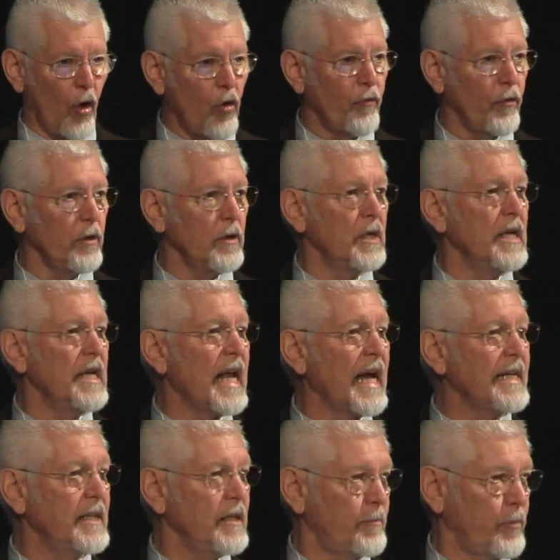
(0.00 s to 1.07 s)
over
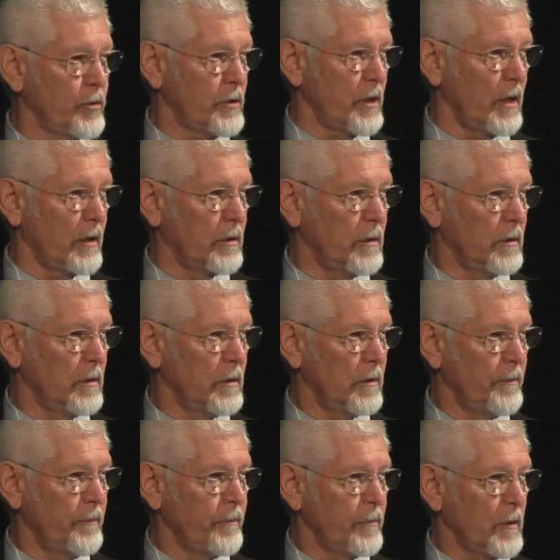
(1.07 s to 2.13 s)
90%.
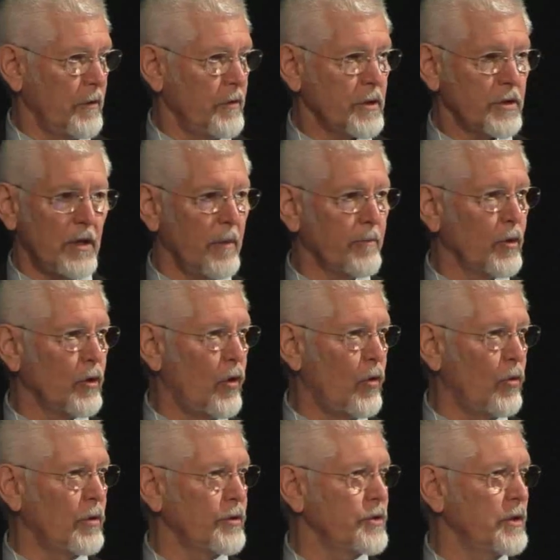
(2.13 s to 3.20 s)
And this number
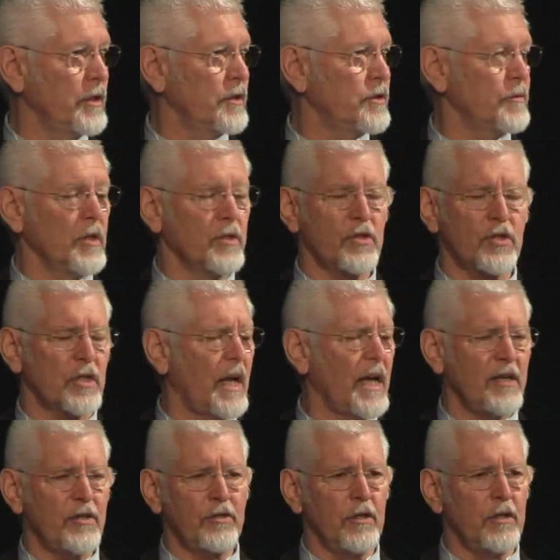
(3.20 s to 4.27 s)
holds, and it's
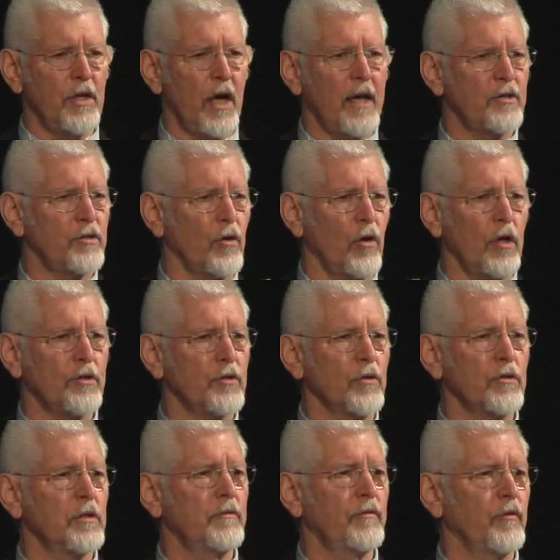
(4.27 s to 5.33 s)
sliced and diced all
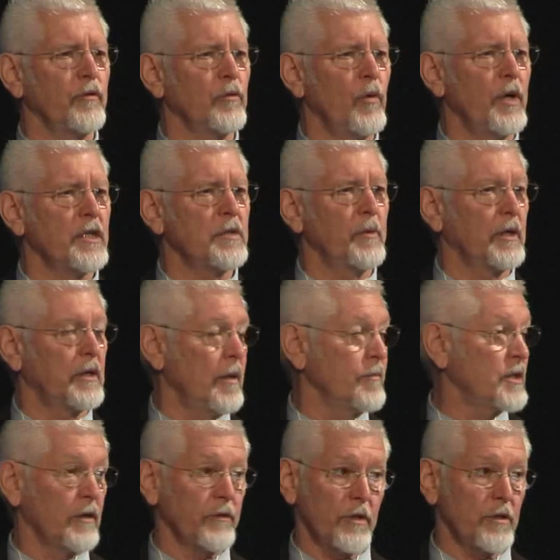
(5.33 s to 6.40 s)
sorts of different ways, but it
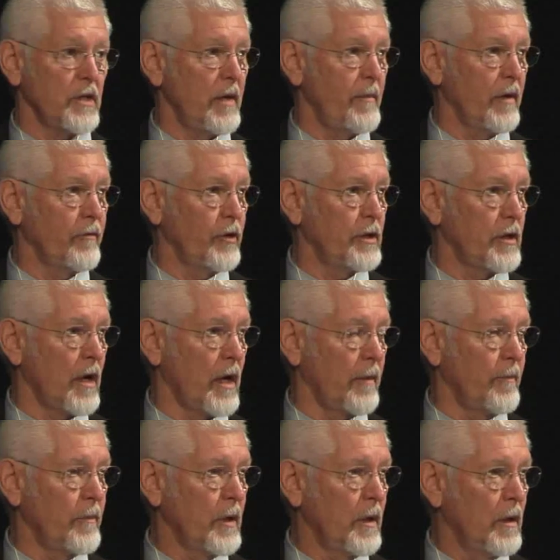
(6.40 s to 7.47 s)
comes out the same every
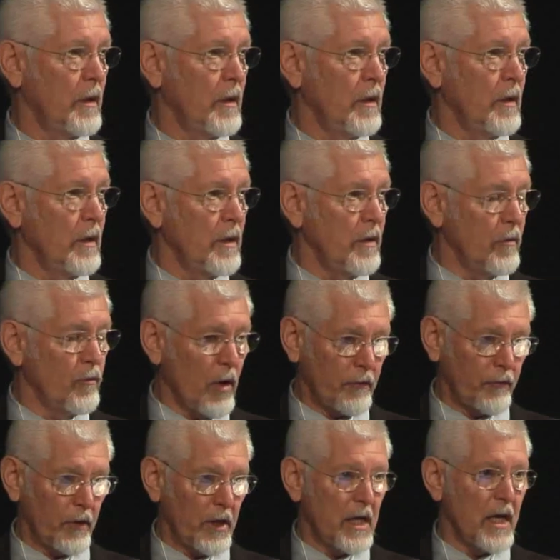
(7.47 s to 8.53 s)
time.
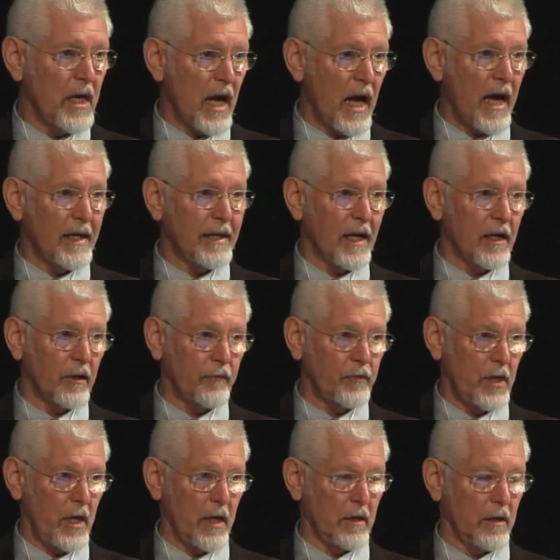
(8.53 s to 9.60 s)
roughly 9 out of
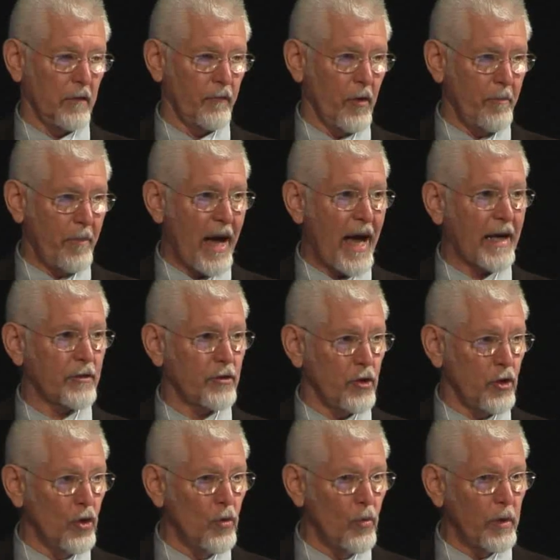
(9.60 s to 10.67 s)
10 of the backs
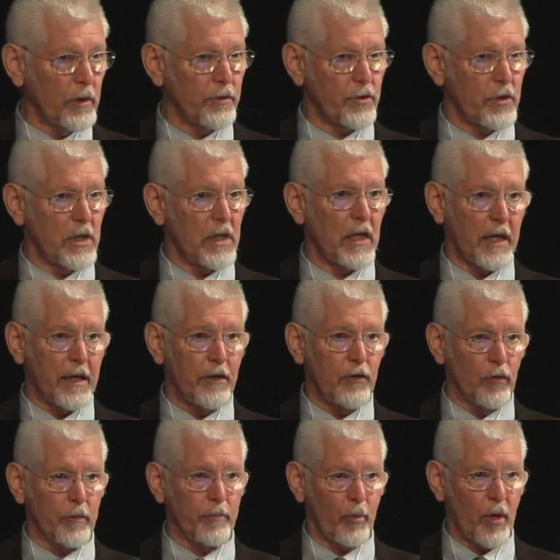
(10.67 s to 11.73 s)
you will see in
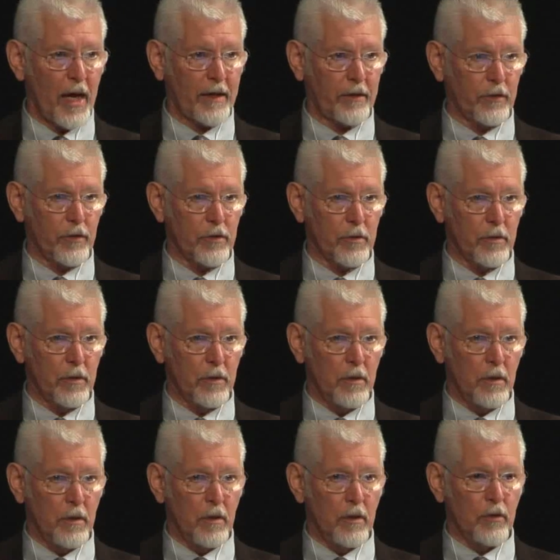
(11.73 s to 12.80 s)
your practice
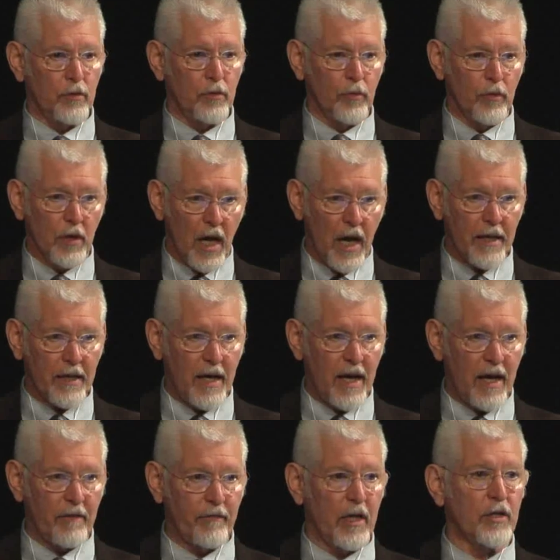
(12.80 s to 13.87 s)
do not
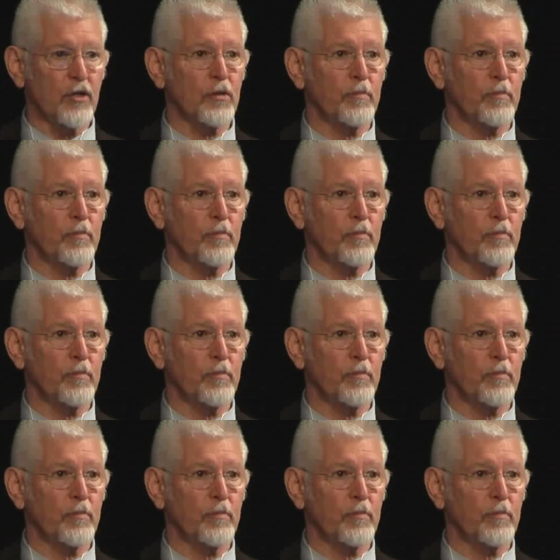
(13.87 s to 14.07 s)
have a